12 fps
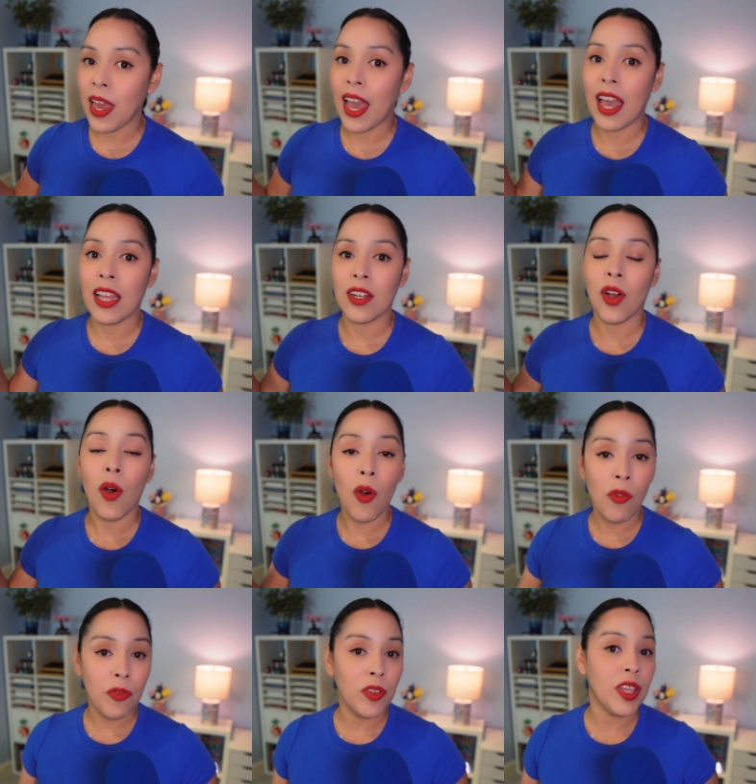and
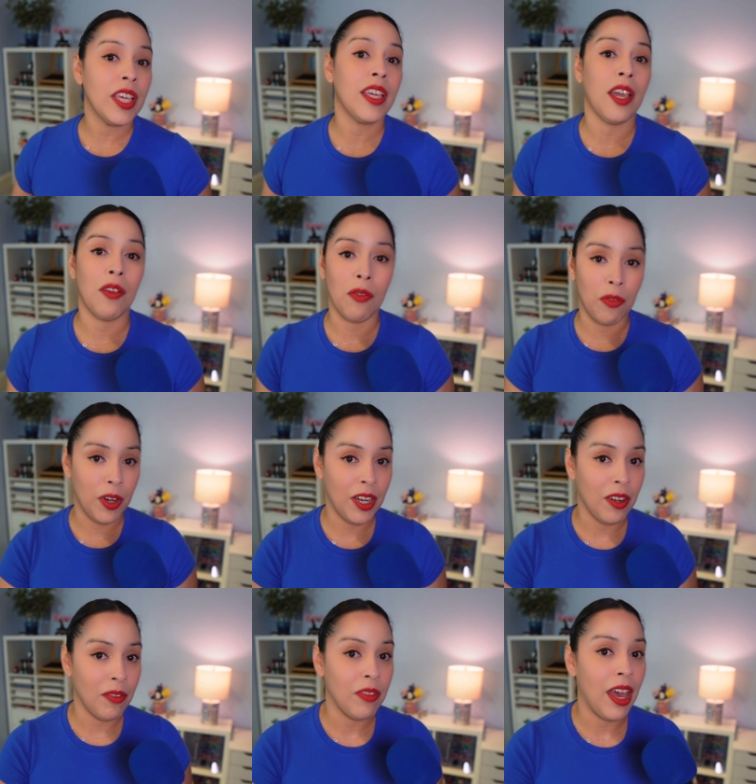hopefully get rid
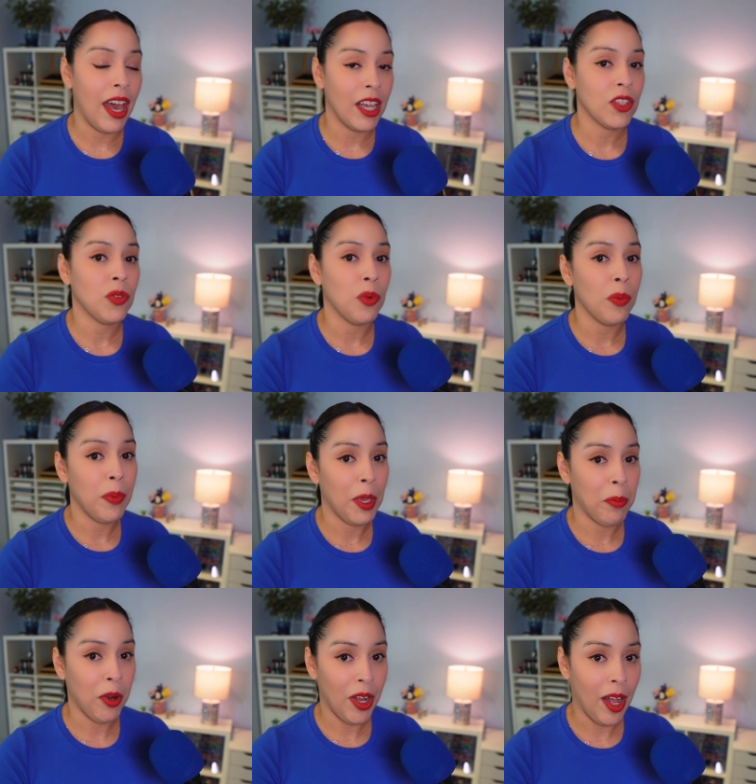of the actual
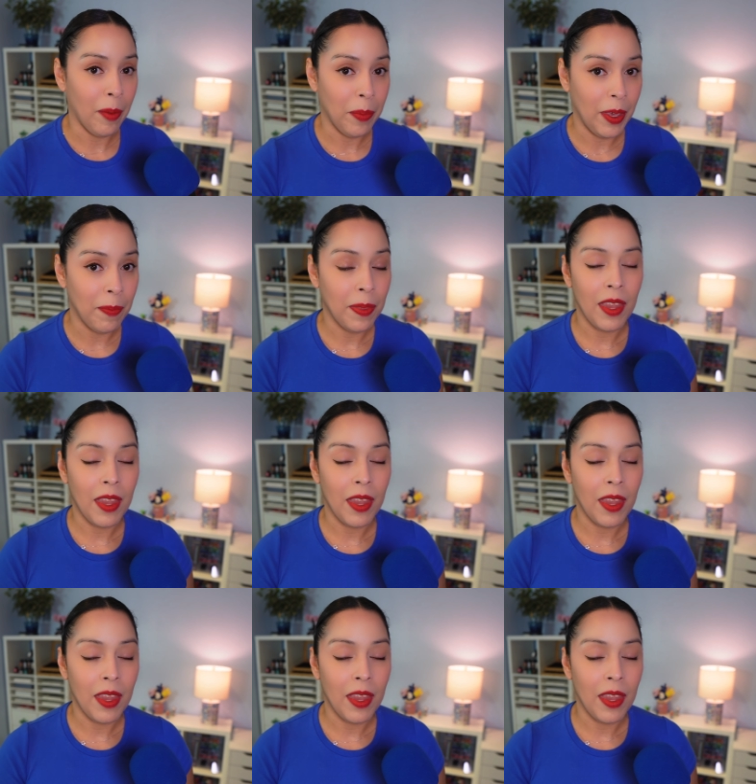paper copy.